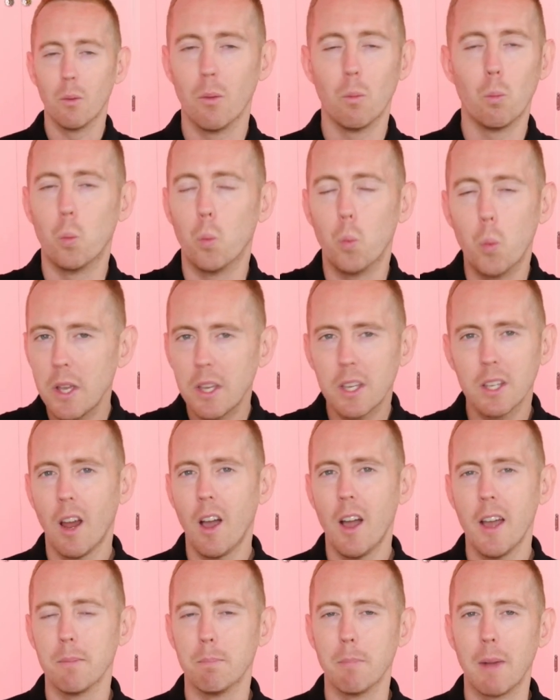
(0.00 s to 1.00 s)
we
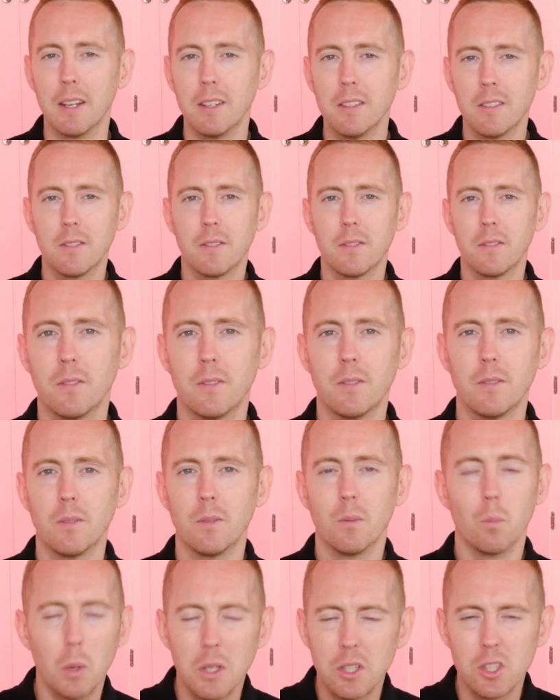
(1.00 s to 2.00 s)
United, man,
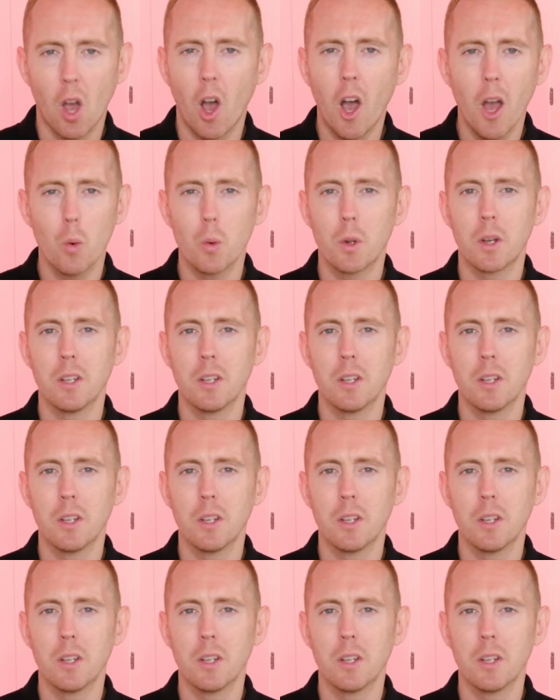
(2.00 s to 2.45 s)
we're title